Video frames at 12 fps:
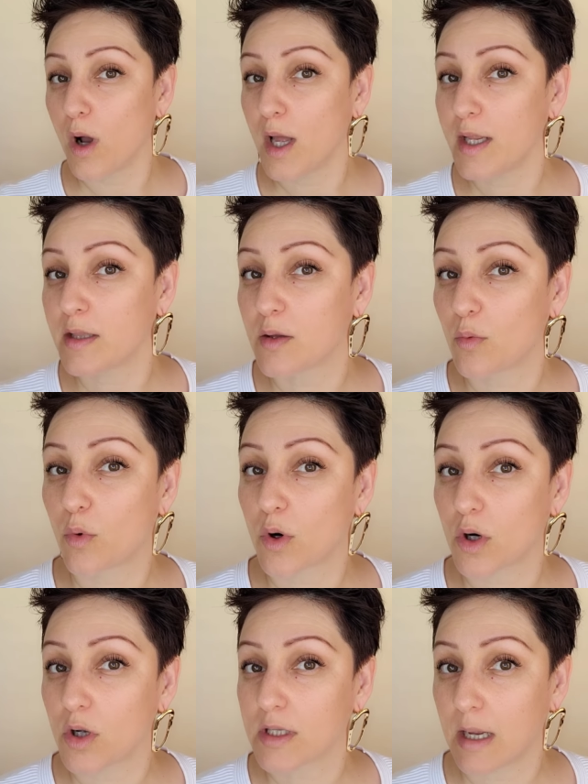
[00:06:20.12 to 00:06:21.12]
what in the
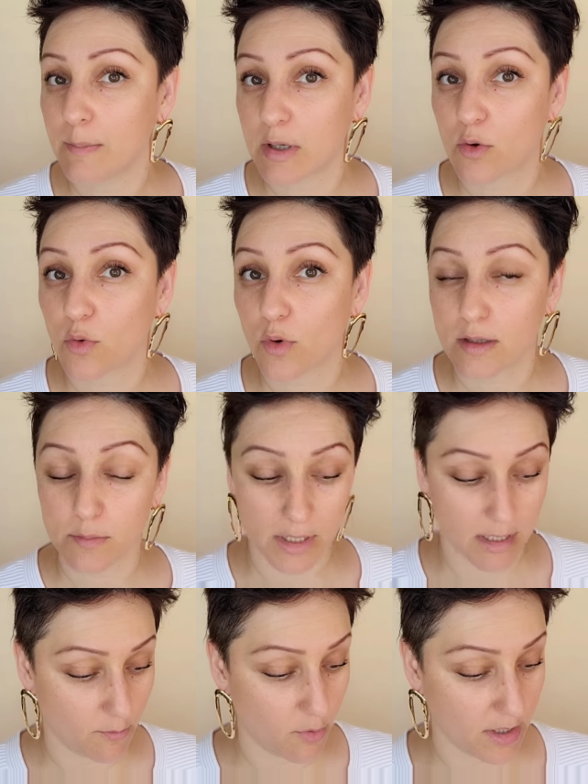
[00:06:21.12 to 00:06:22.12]
world? I'm
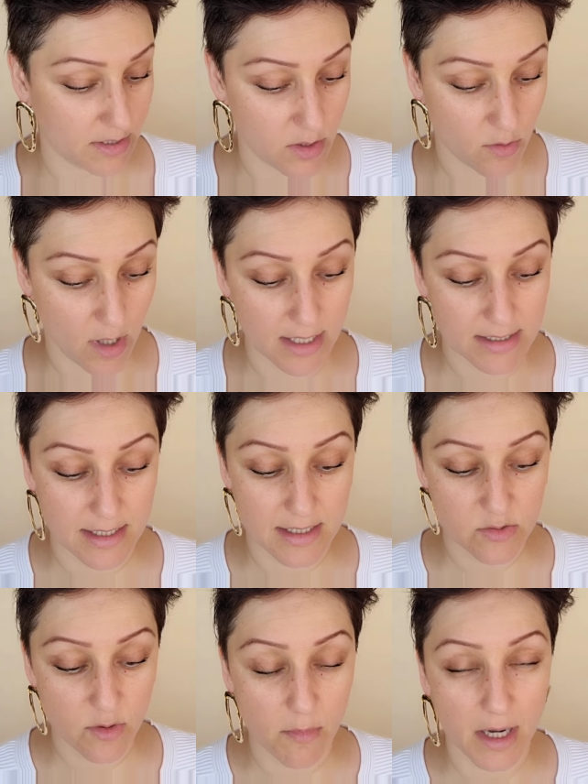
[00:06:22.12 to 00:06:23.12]
incredibly impressed, you guys.
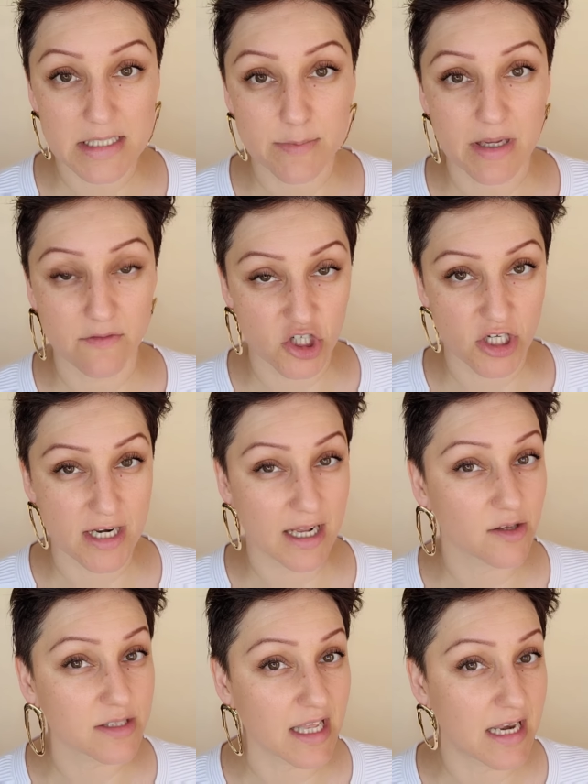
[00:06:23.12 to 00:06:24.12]
This reminds me of
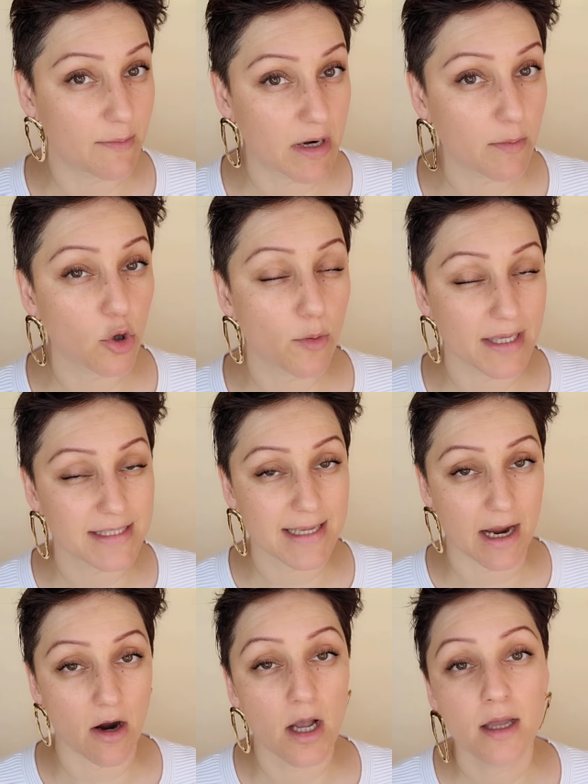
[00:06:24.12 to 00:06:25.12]
Chanel's Inimitable
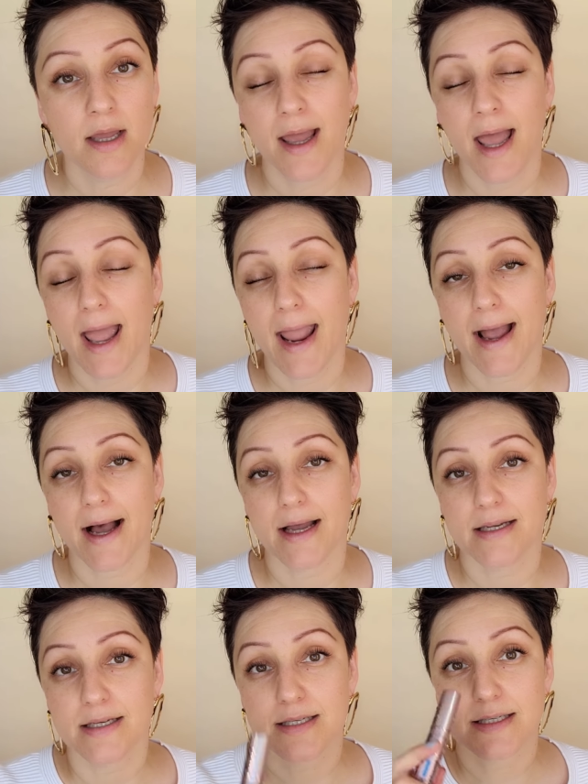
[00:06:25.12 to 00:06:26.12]
Mascara,
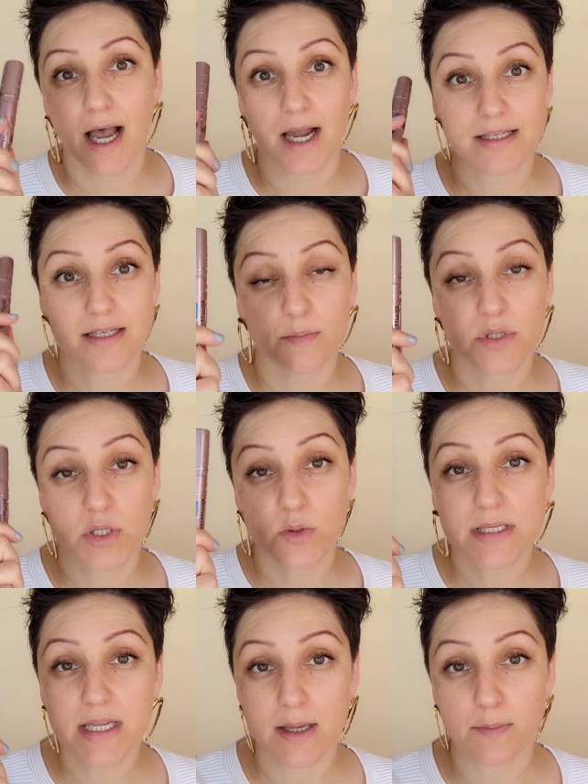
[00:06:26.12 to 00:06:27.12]
and I stopped
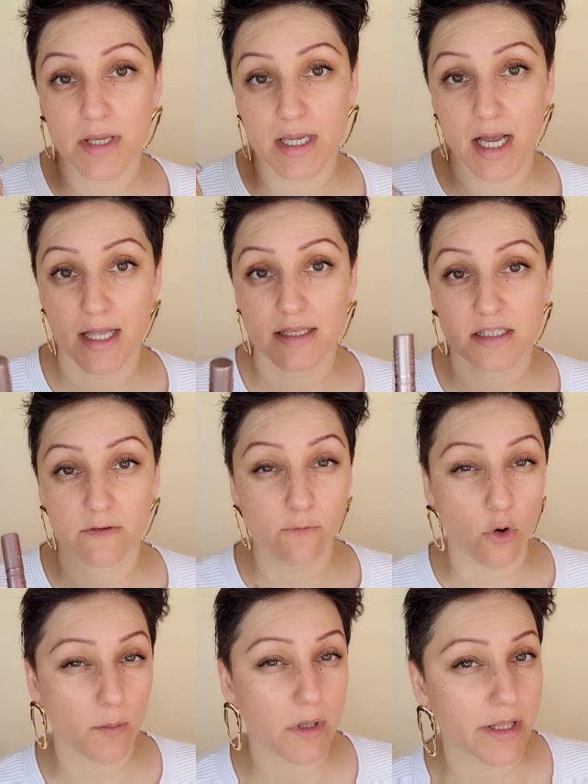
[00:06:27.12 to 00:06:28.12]
using it because the
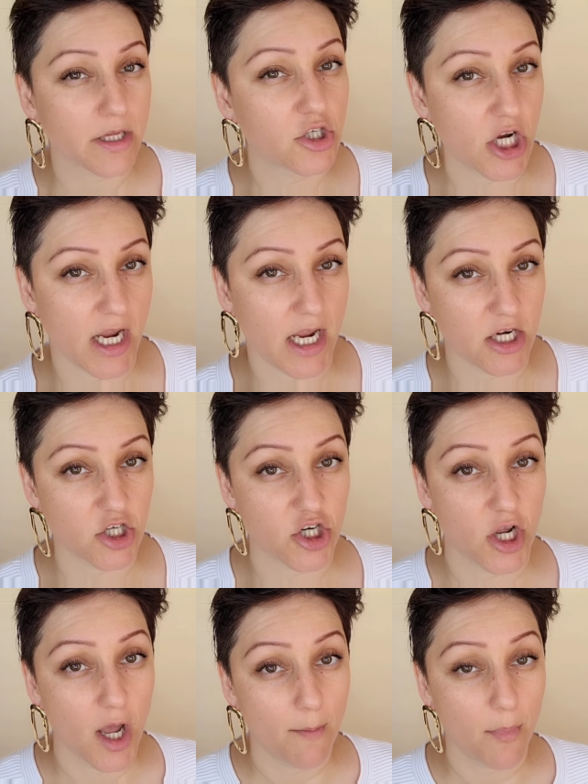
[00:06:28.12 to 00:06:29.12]
formula
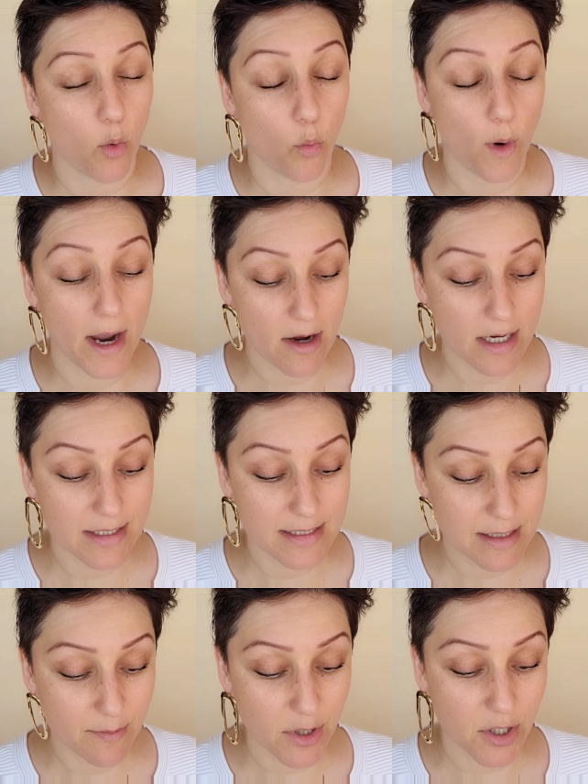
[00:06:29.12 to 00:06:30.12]
changed. But where it is
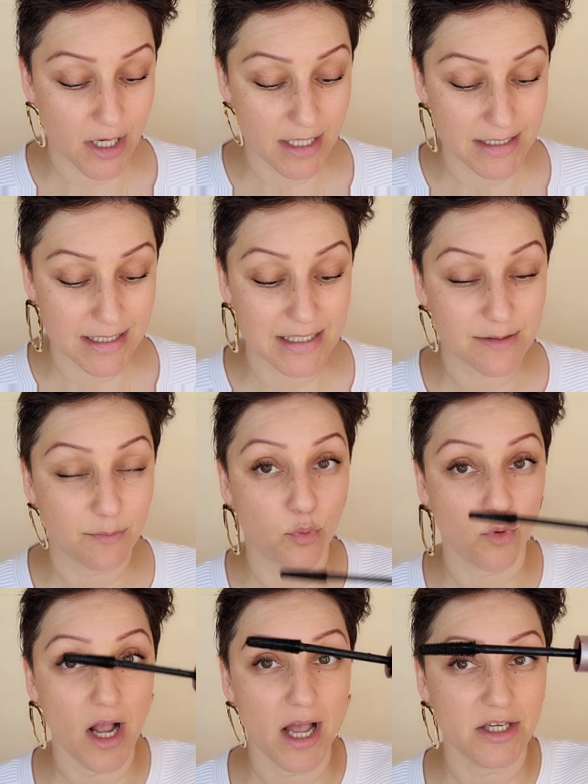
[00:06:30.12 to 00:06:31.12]
similar is this
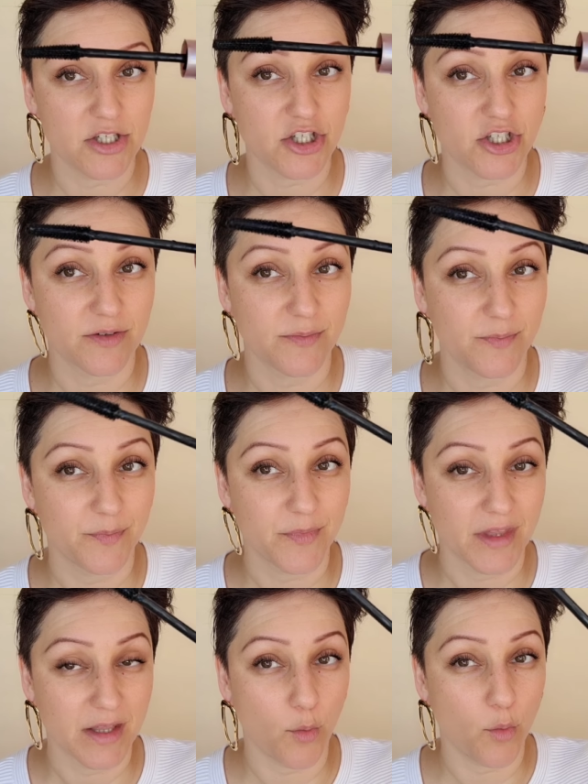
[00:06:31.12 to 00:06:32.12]
brush,
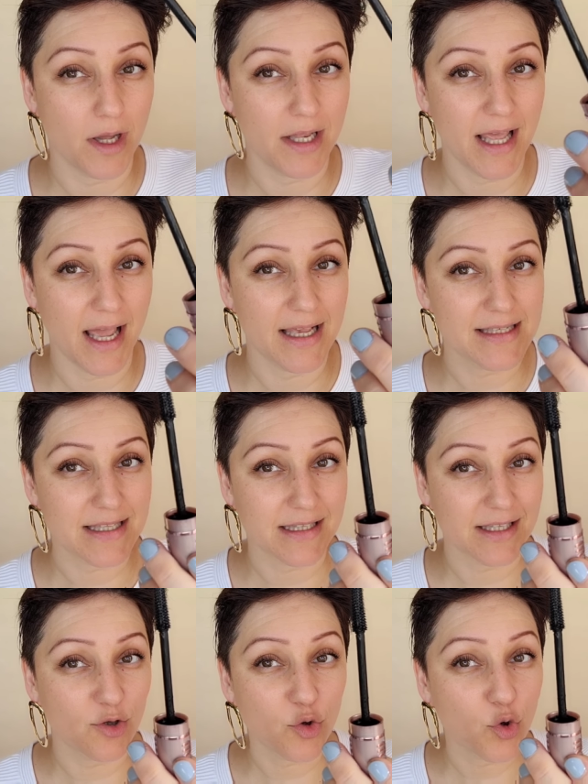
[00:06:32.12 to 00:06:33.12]
the one that has the
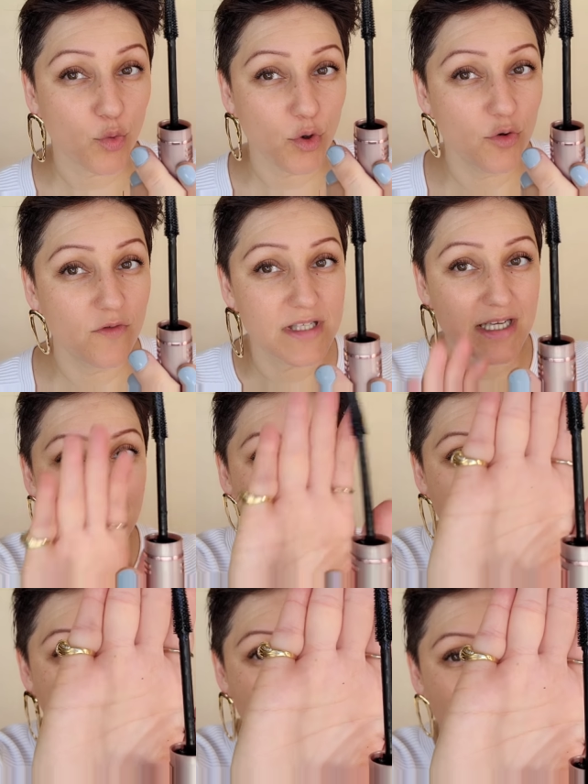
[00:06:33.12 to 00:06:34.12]
little grooves in it
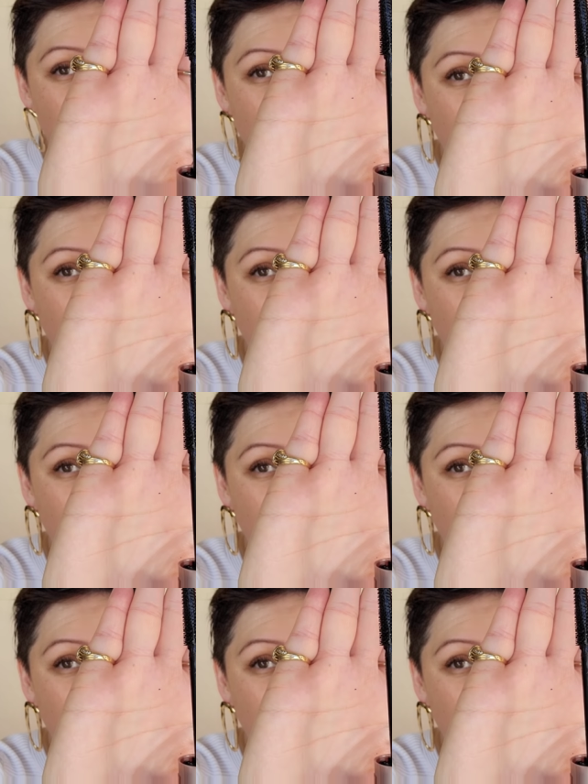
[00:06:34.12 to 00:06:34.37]
and the little